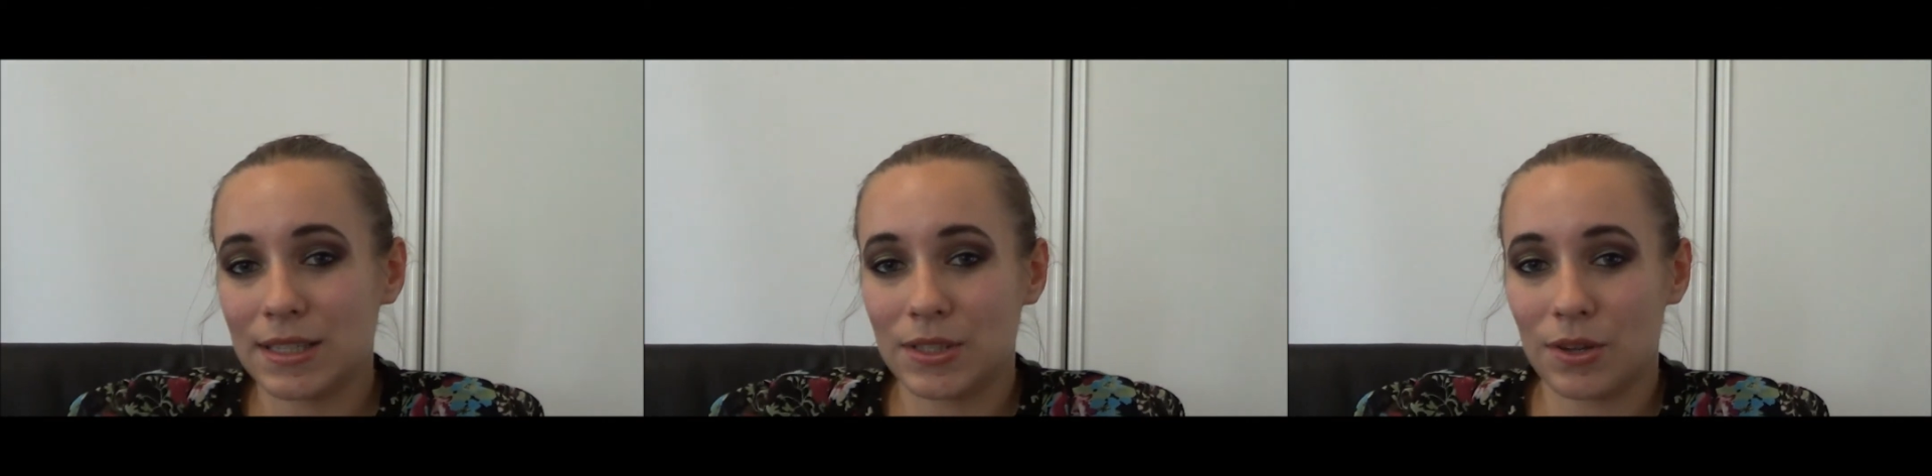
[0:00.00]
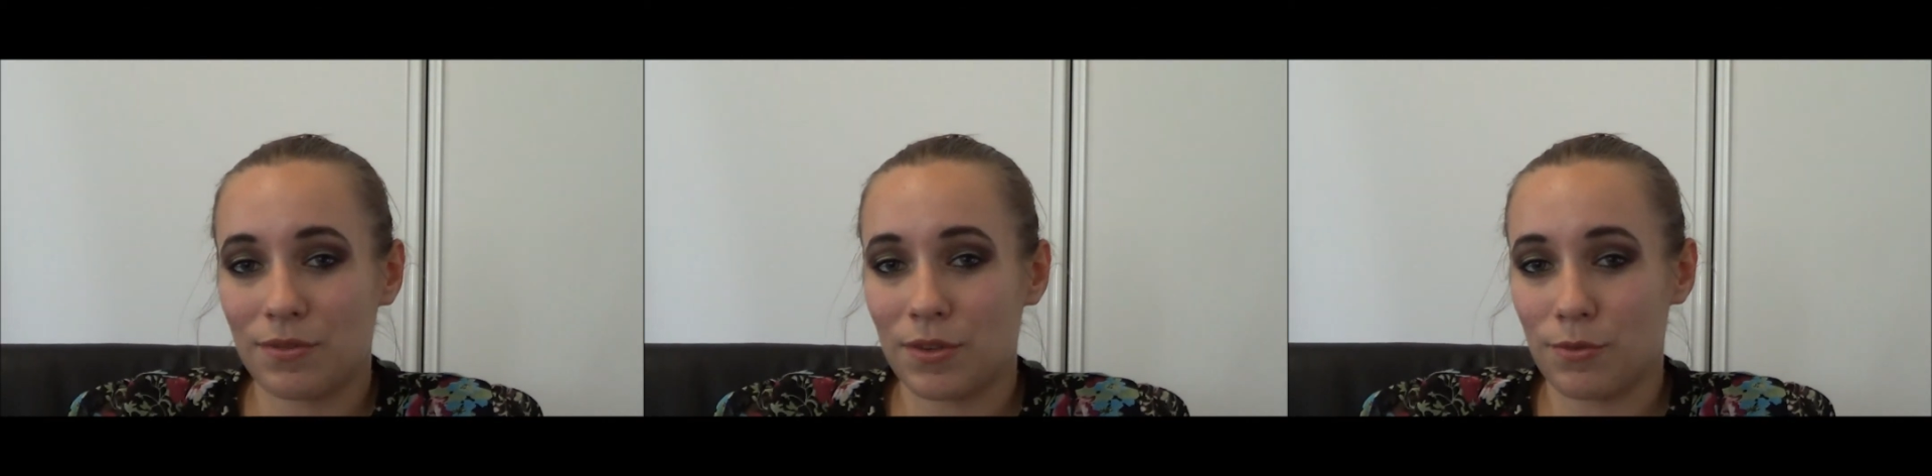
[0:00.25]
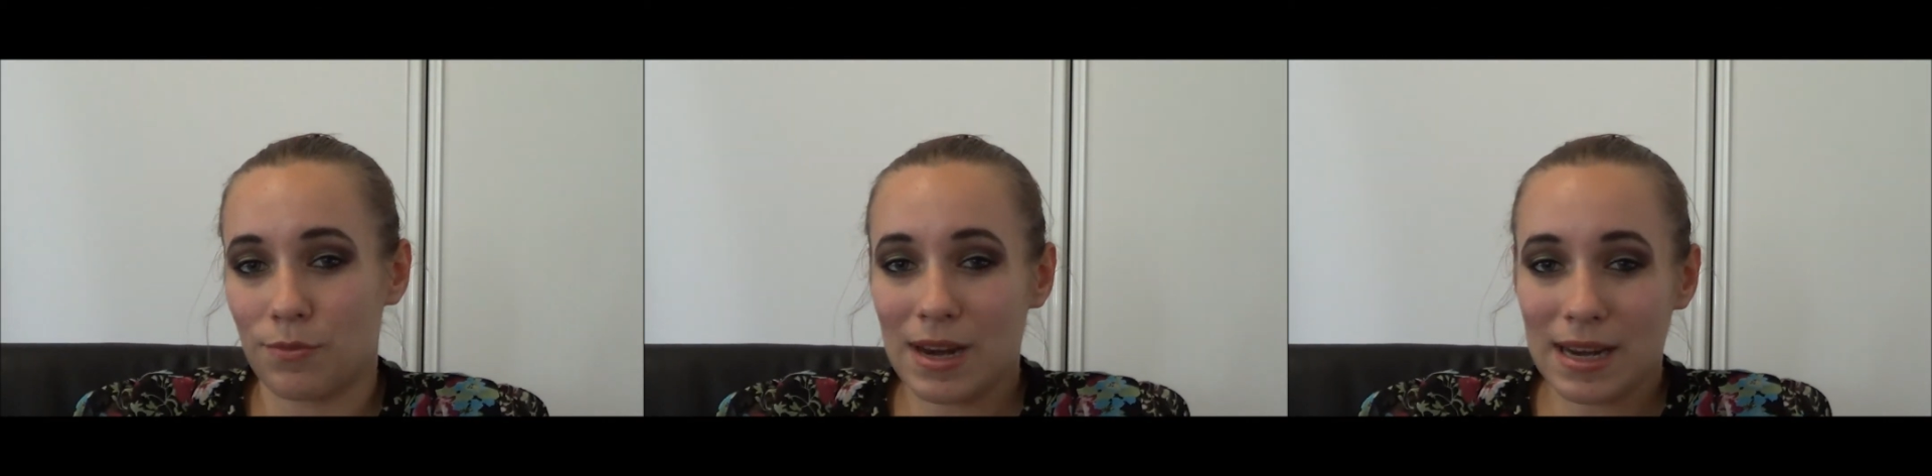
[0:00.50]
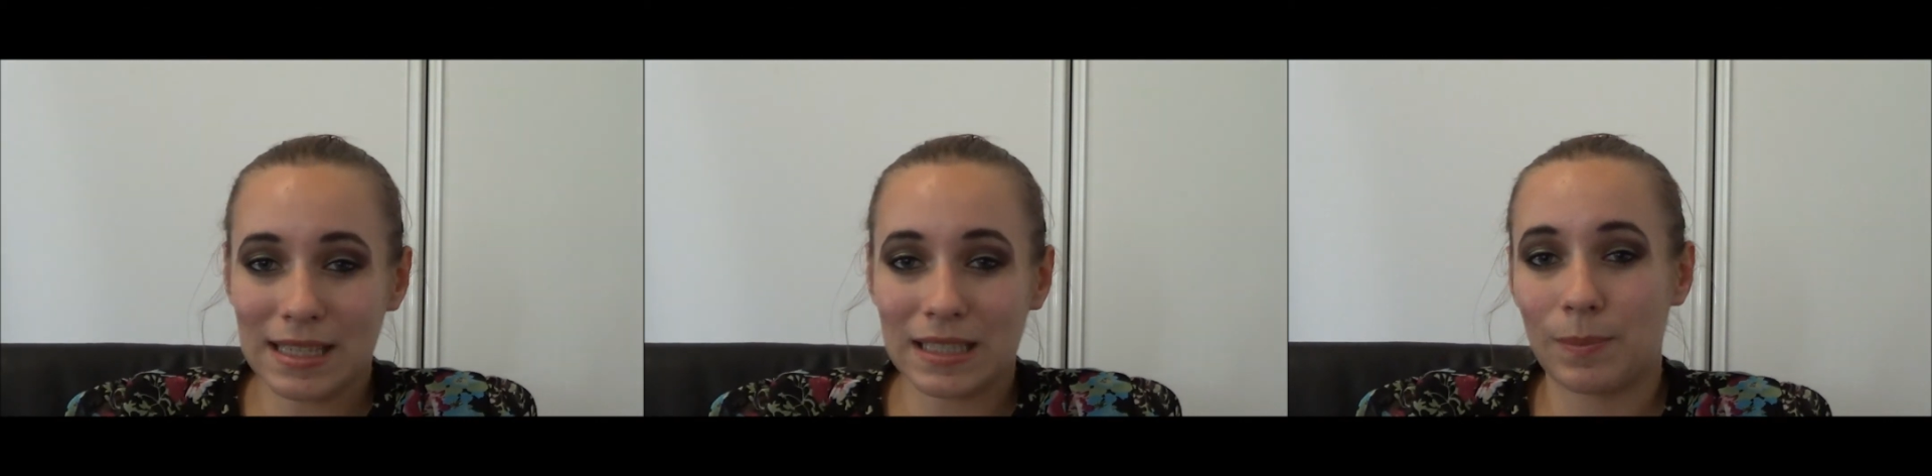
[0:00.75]
so if you're
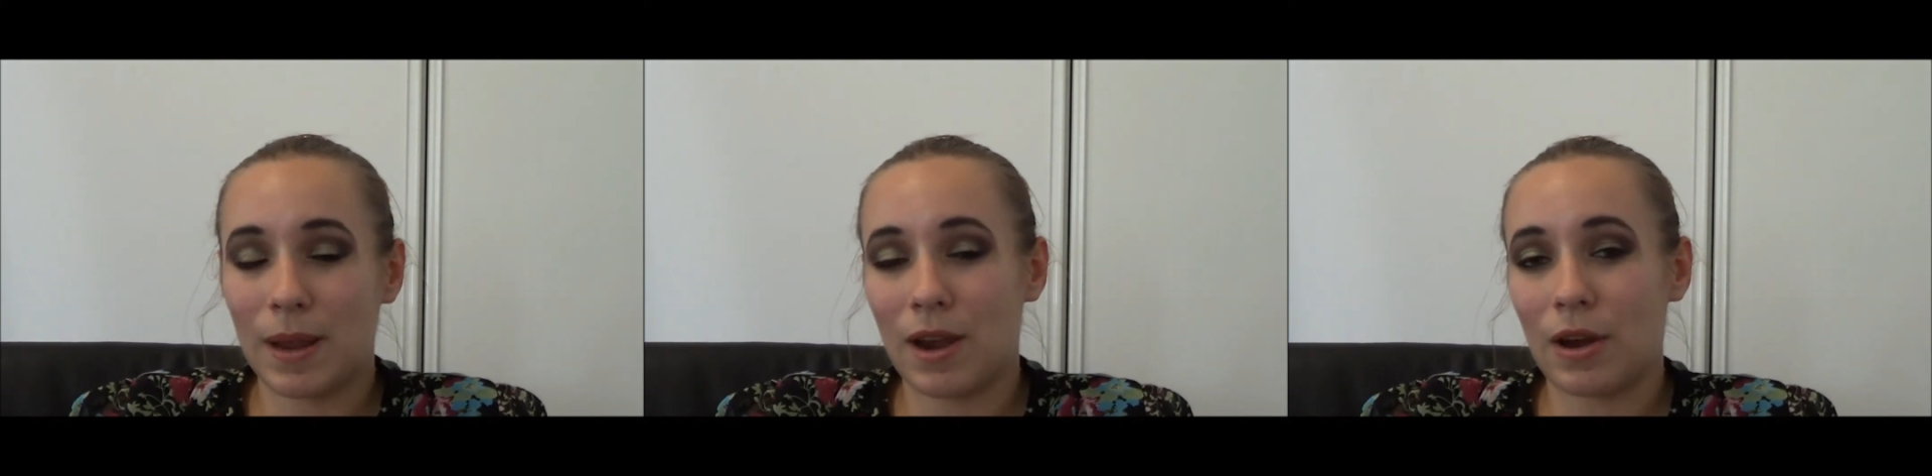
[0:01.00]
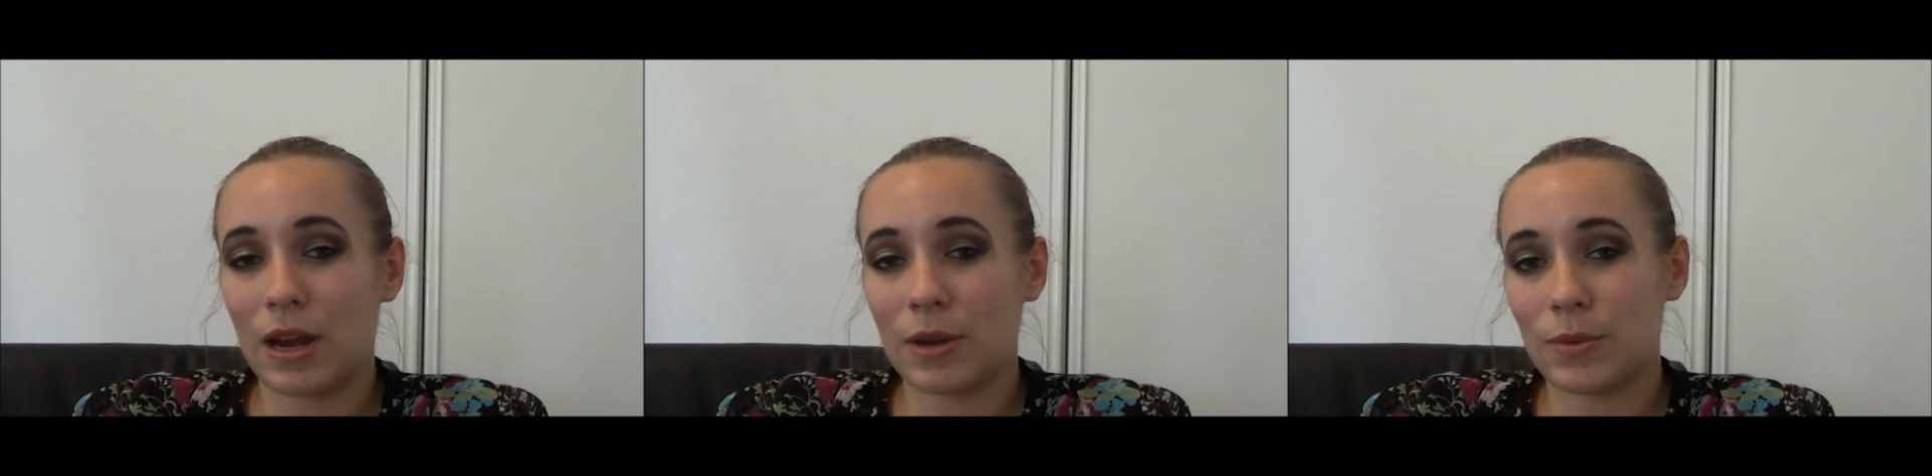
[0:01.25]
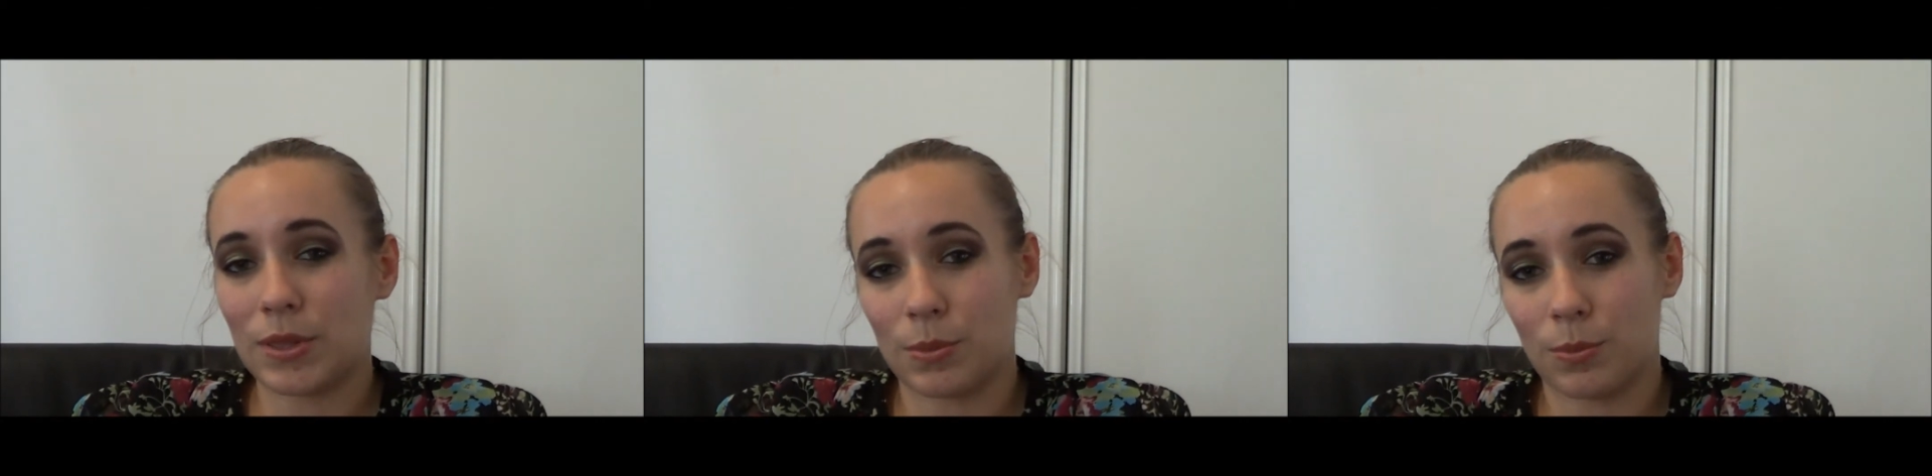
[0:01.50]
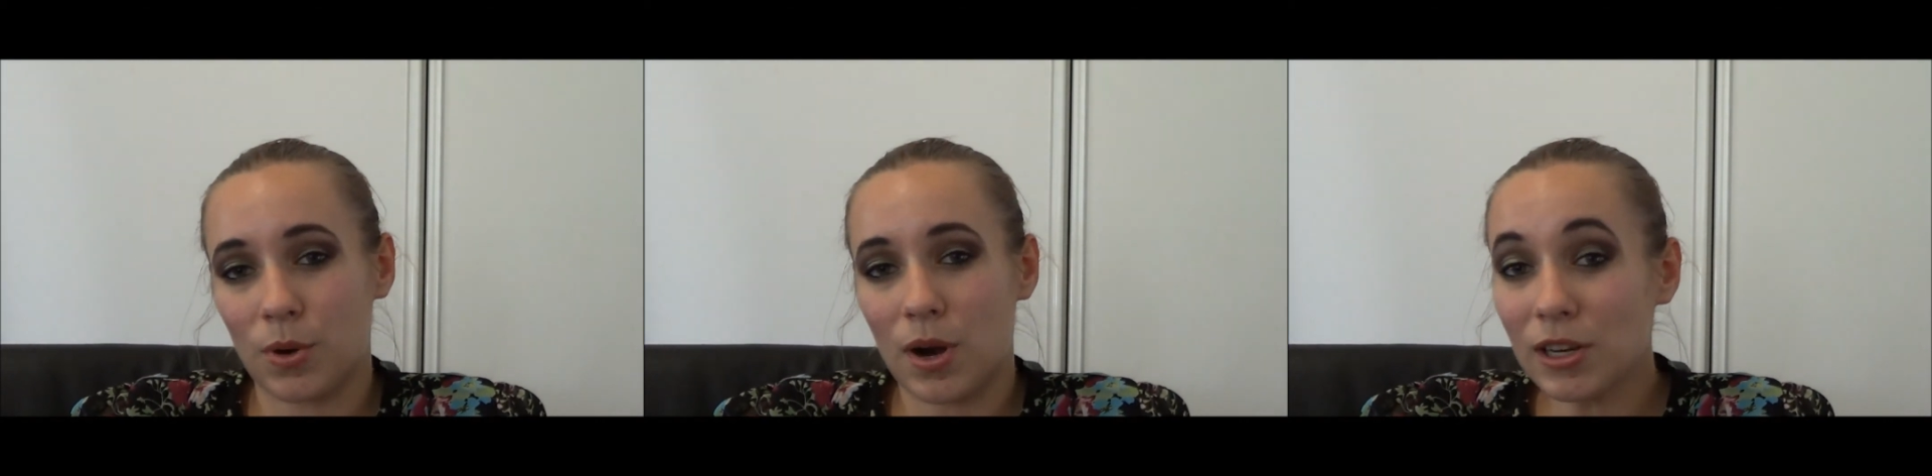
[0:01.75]
really sparing with the
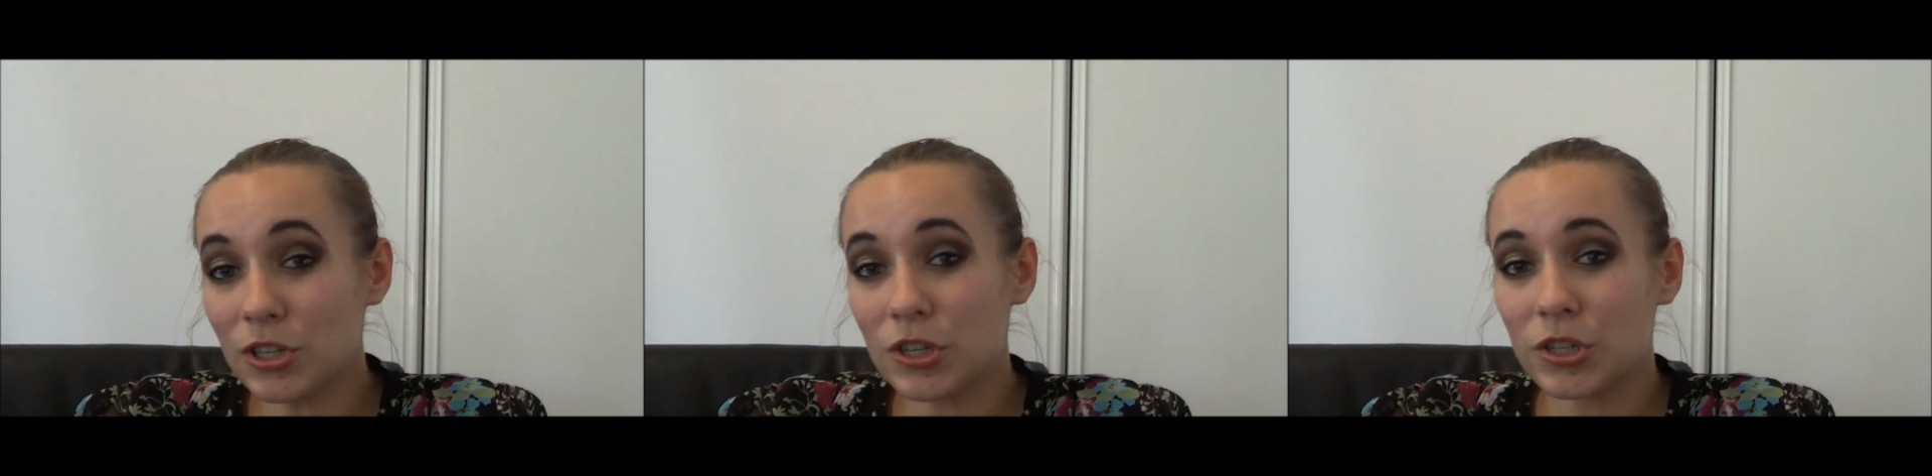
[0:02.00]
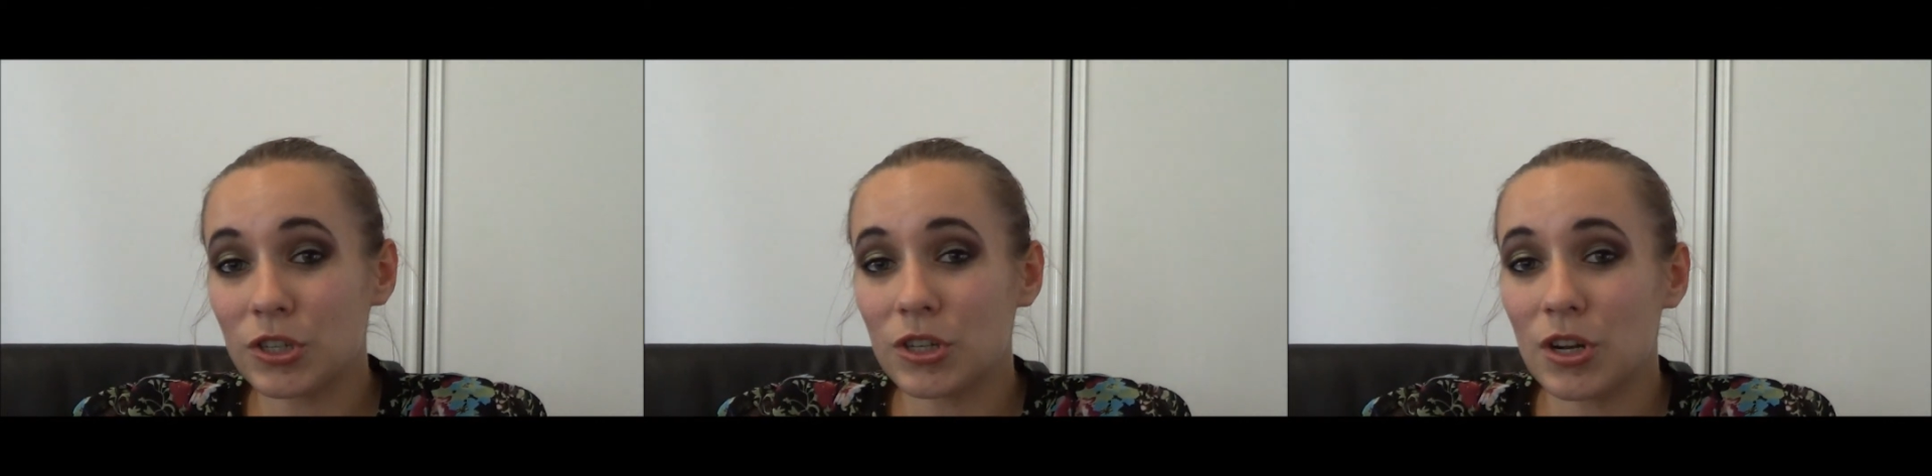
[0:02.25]
brush